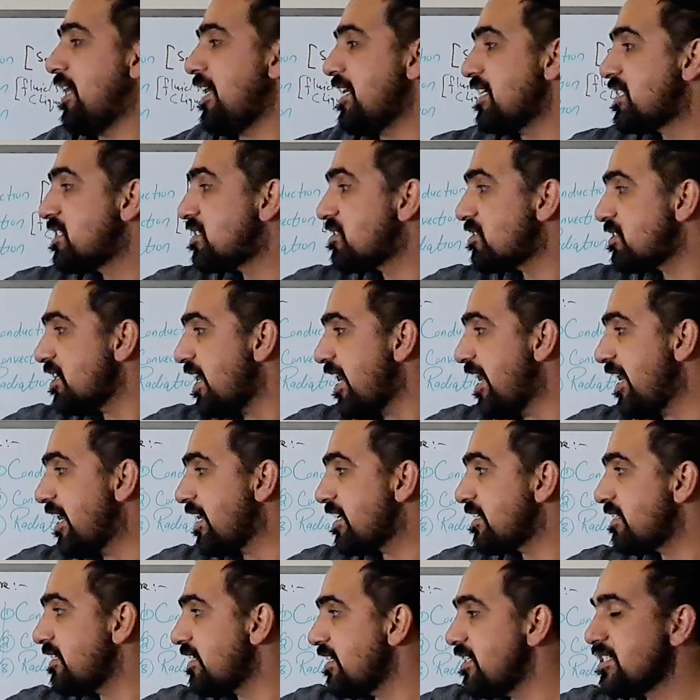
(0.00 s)

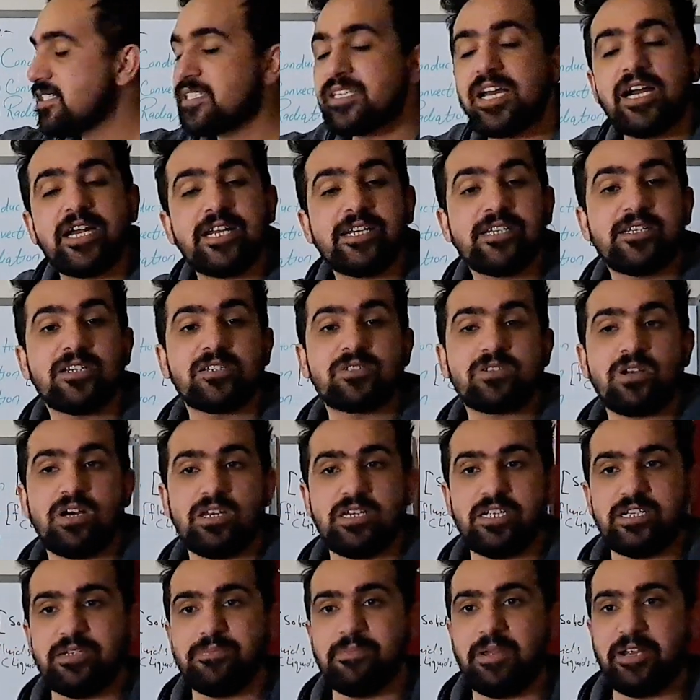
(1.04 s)
stacked inside the
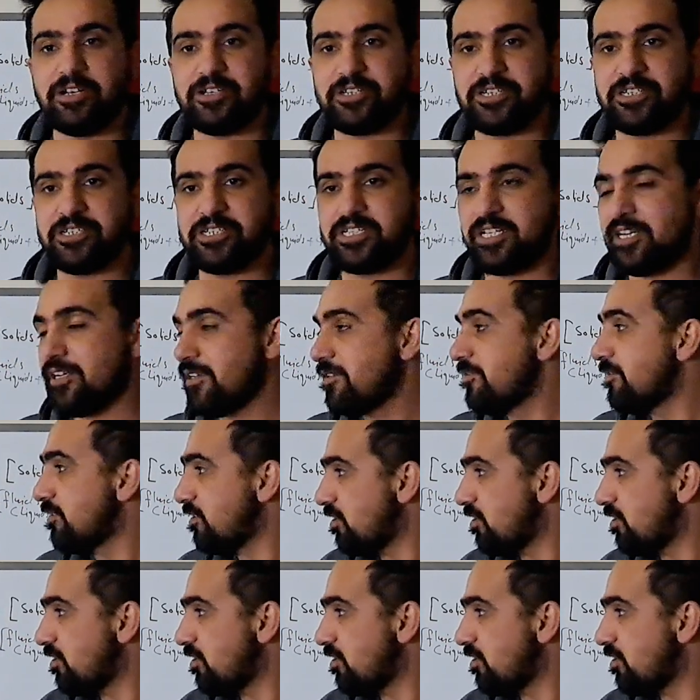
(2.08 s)
solid material.